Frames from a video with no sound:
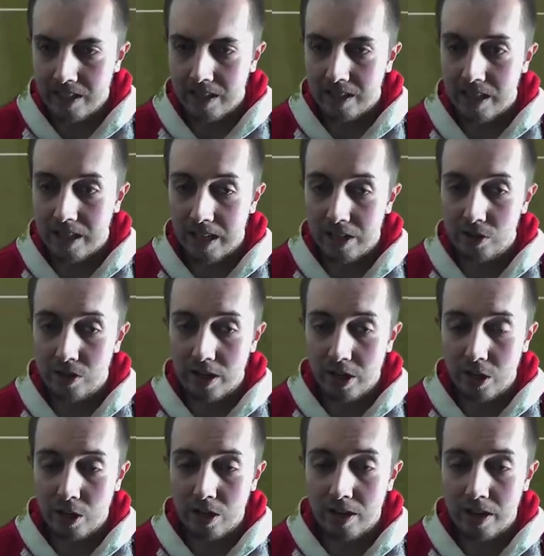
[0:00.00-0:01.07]
I literally
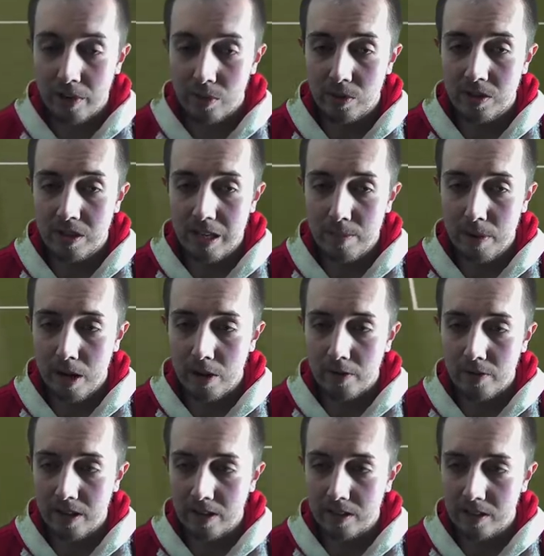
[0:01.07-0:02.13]
couldn't. That was the
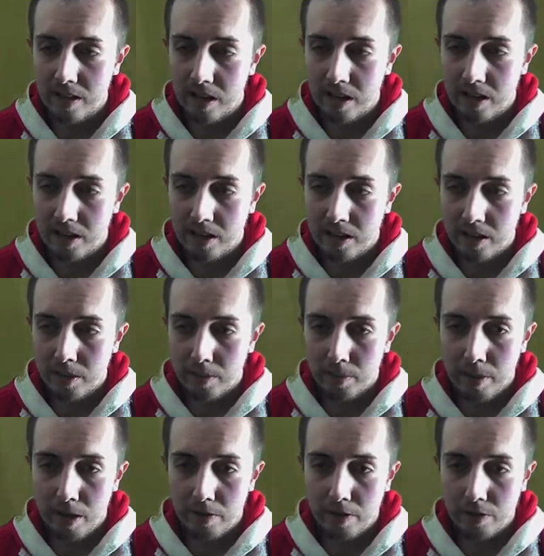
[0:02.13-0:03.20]
perfect,
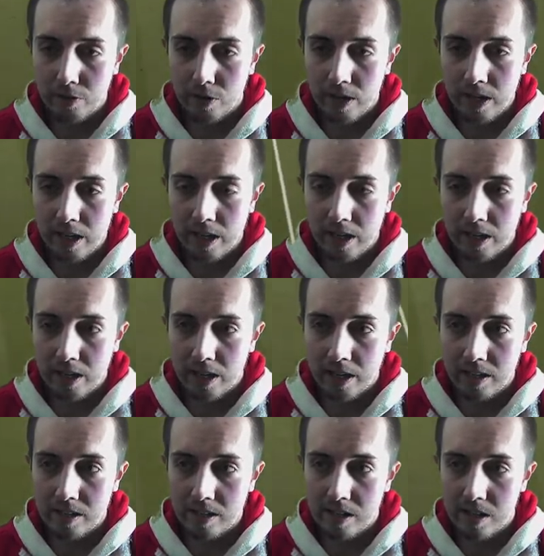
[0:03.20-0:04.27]
perfect free kick,
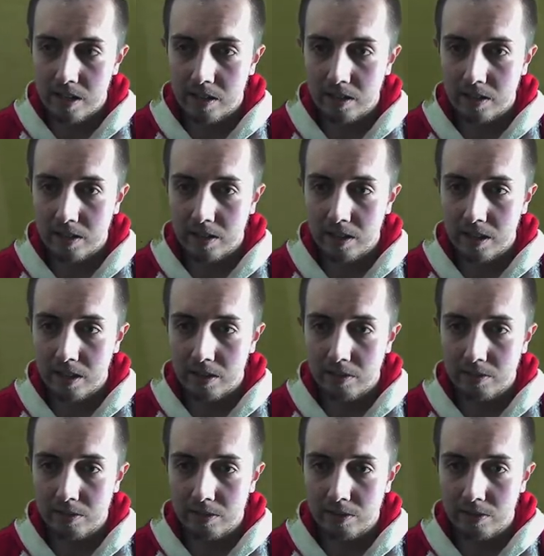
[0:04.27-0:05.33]
and yeah,
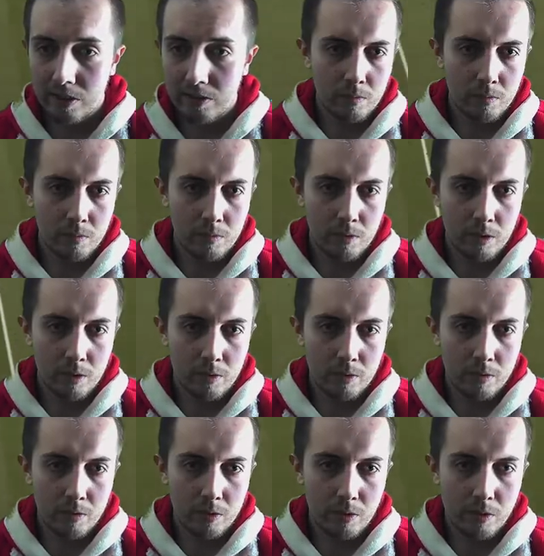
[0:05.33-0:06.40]
I fluffed it. Run,
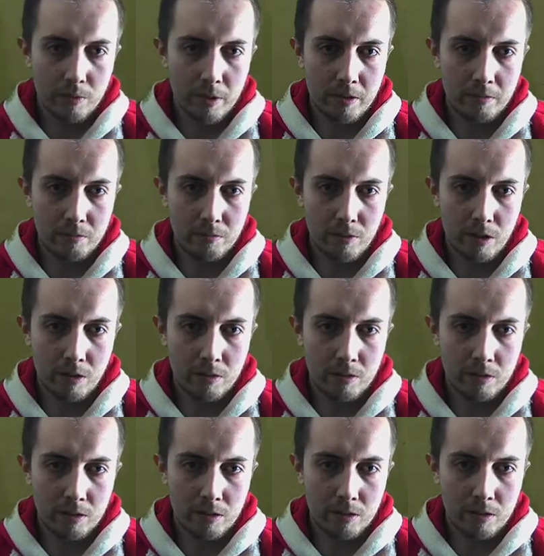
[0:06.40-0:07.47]
Usman, run,
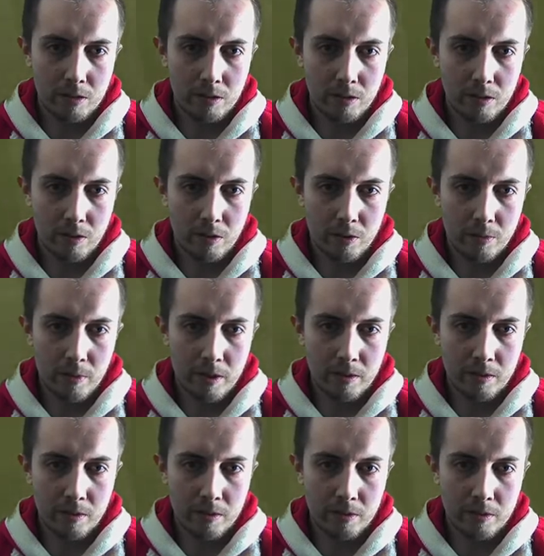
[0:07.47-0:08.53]
Usman,
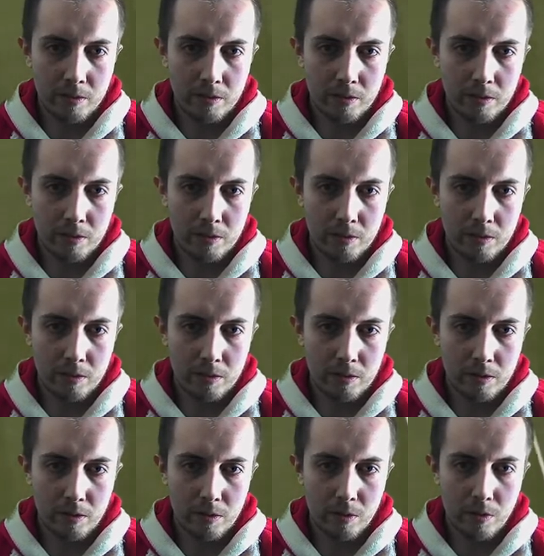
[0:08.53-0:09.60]

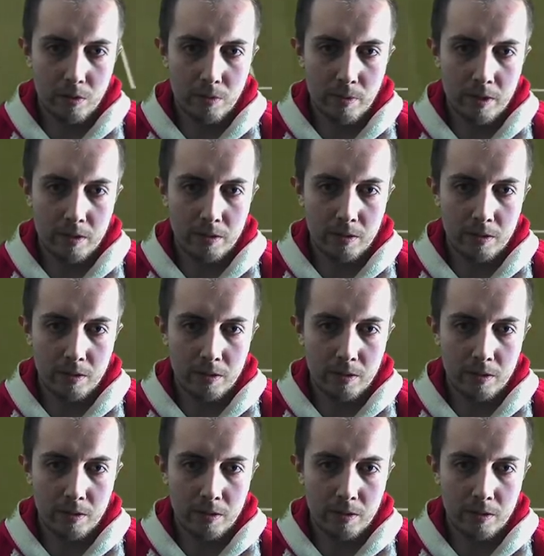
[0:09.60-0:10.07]
Usman,